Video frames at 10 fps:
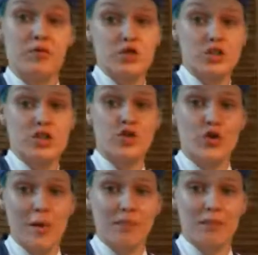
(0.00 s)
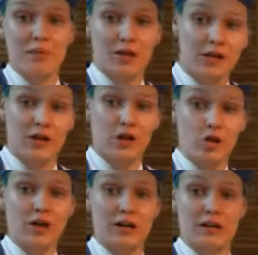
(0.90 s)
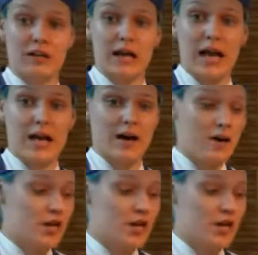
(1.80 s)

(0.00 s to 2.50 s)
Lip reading: So just trap them in, cook another layer.